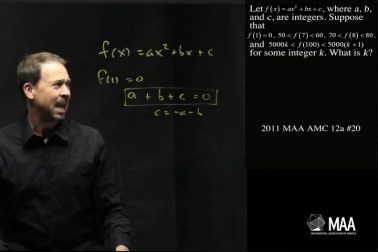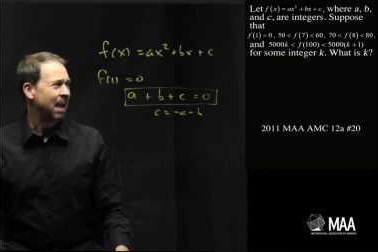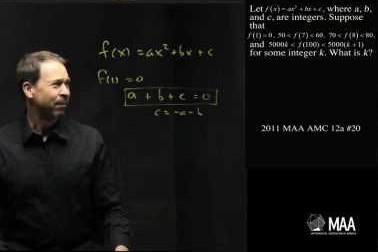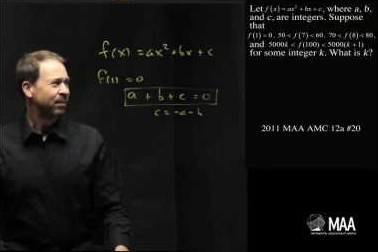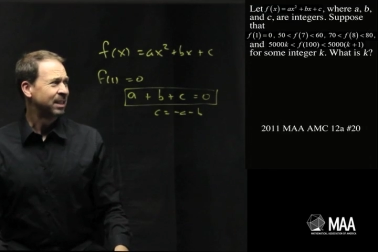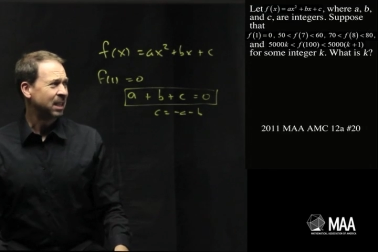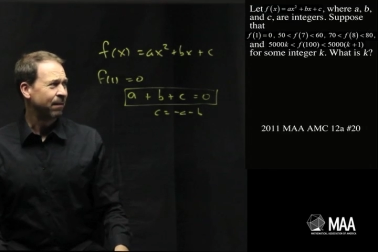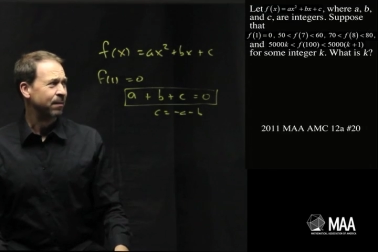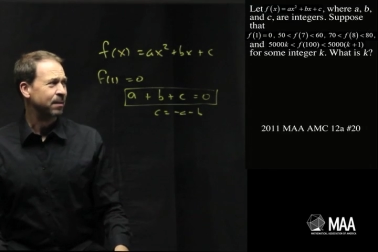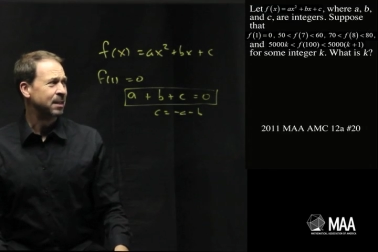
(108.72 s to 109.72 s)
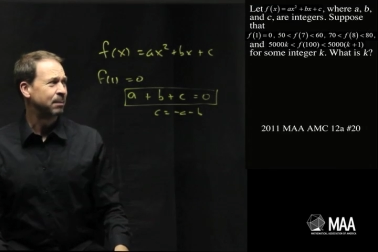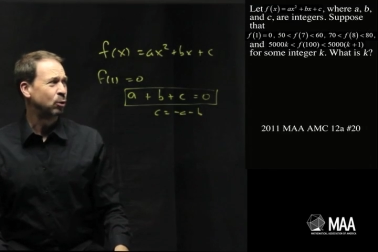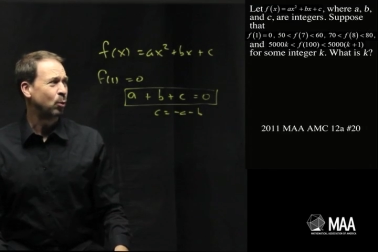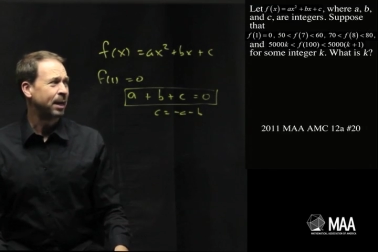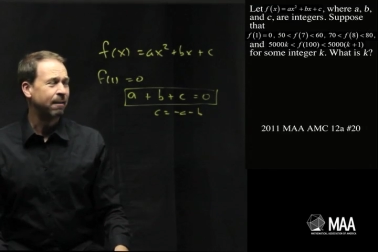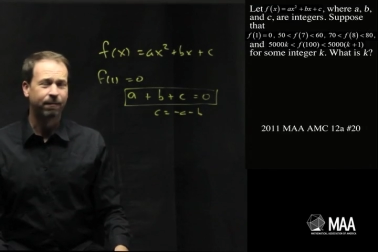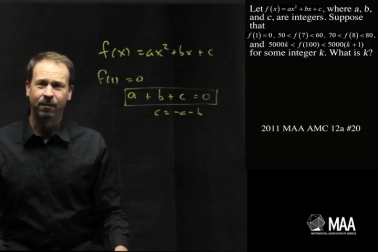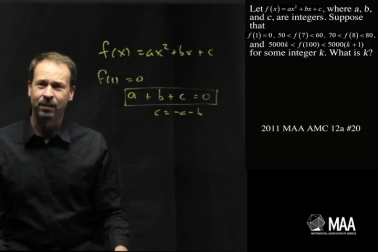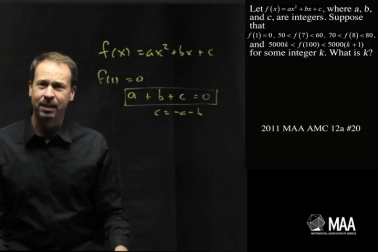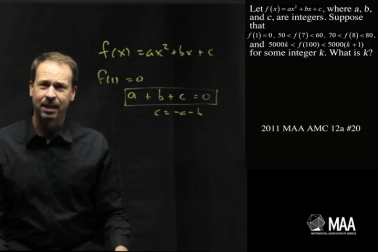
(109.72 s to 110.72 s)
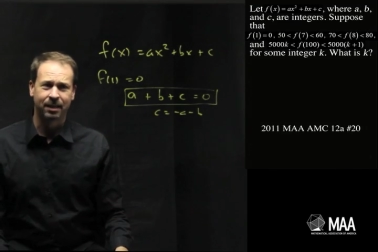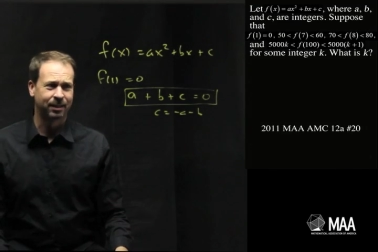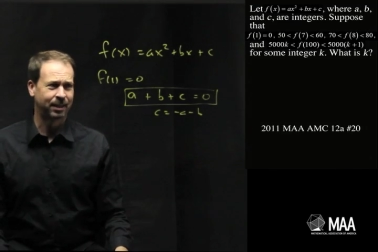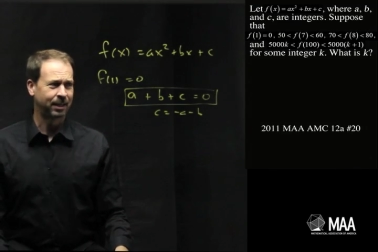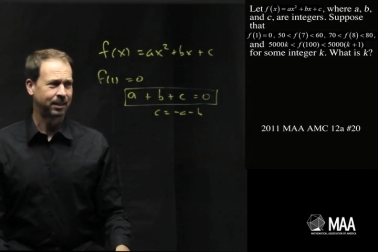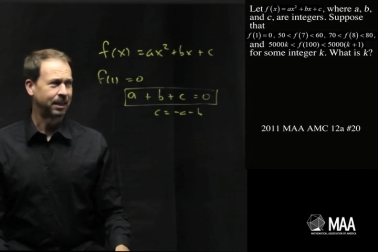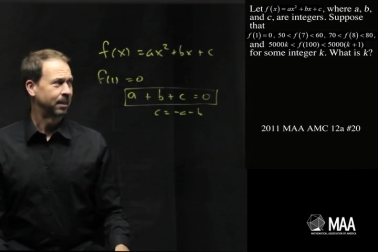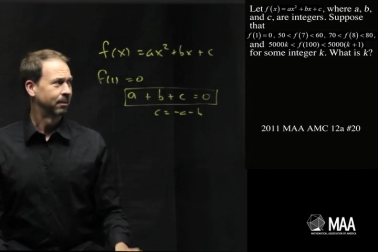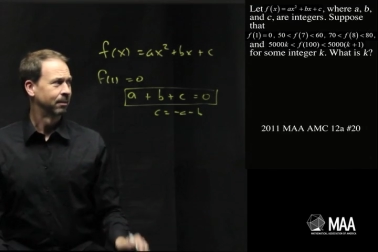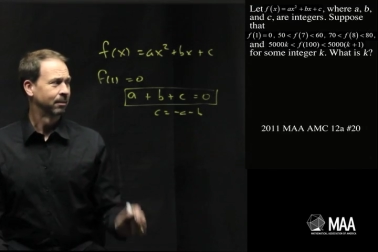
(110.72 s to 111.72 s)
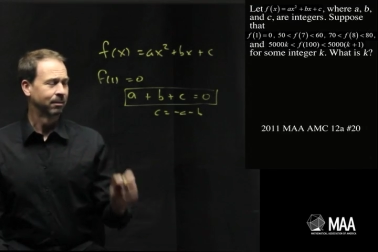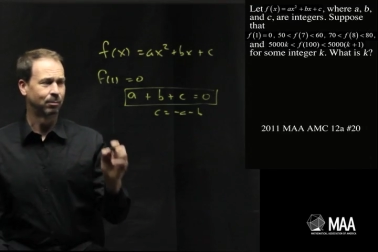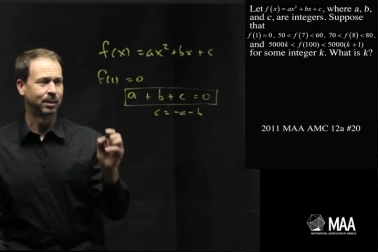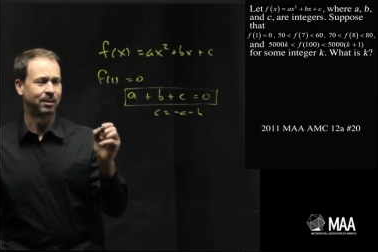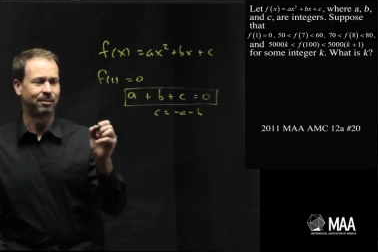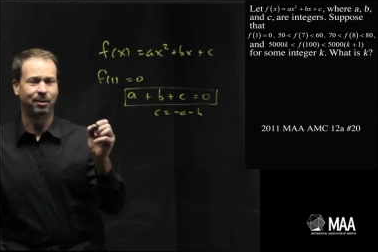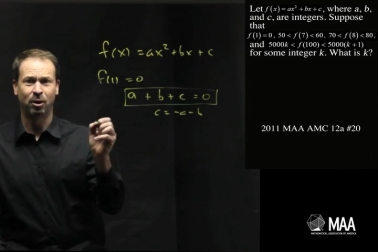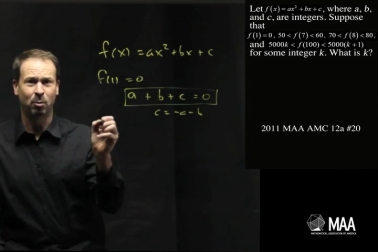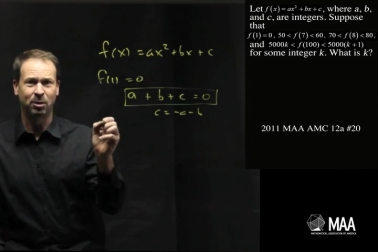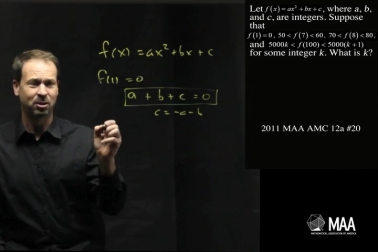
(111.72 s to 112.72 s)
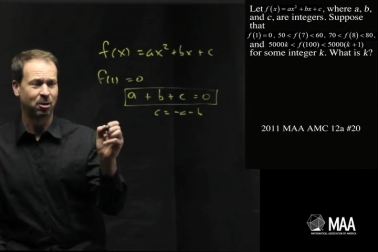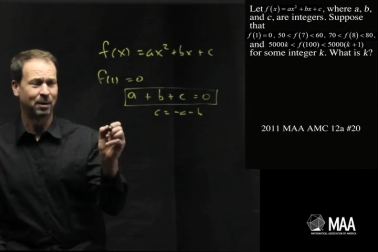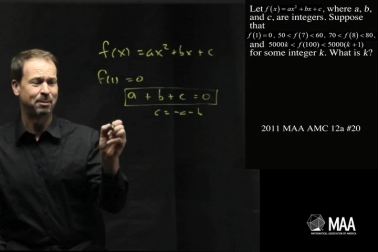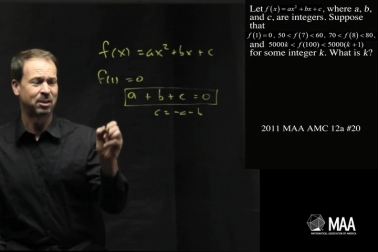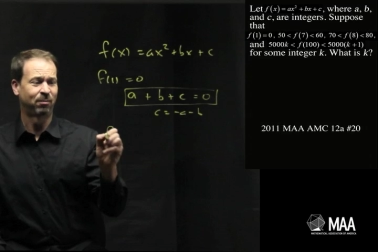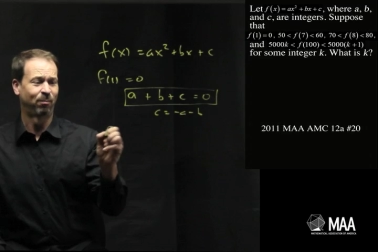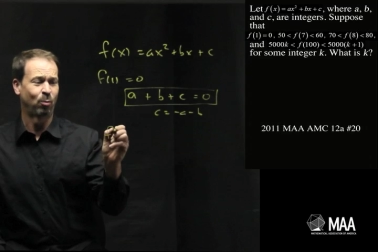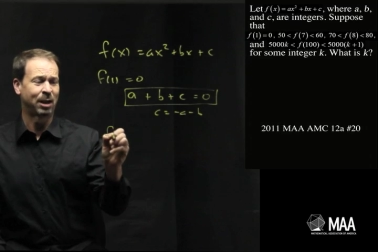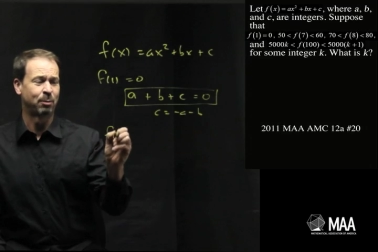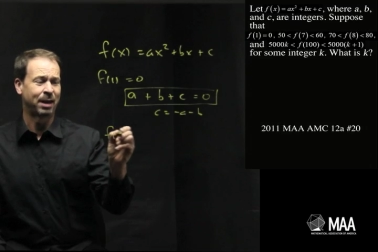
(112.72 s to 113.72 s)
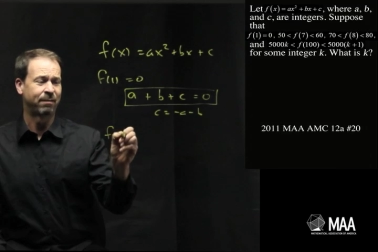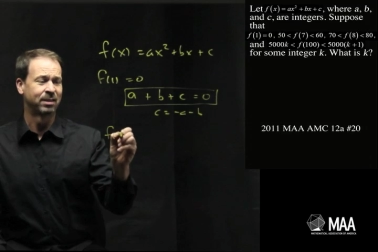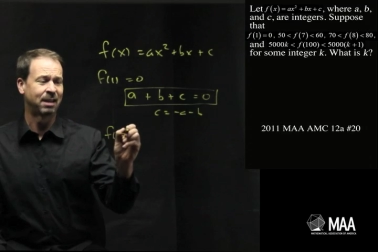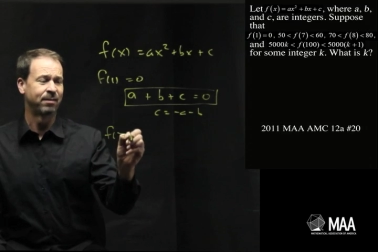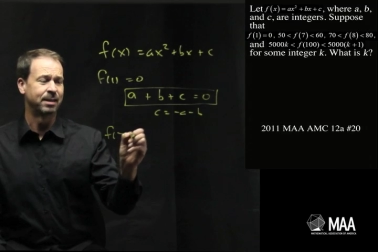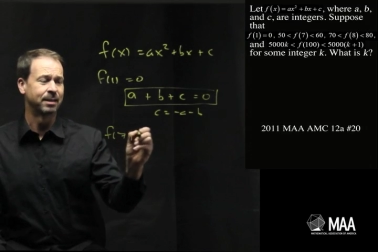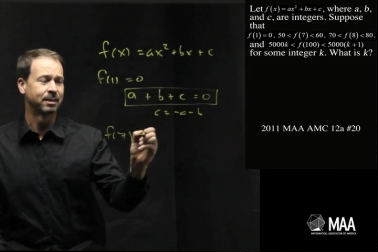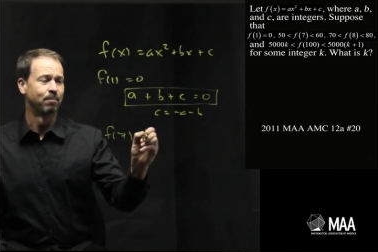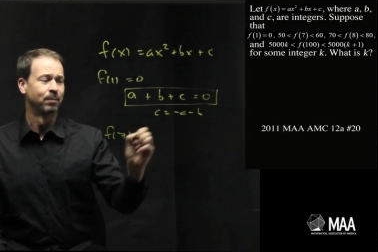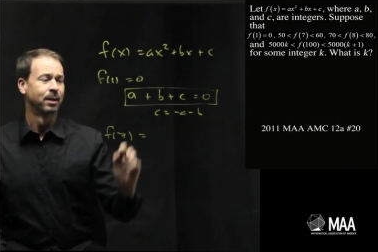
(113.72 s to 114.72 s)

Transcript: f of 7 is between 50 and 60. Well, I don't know what to do, but let me just work out what f of 7 is.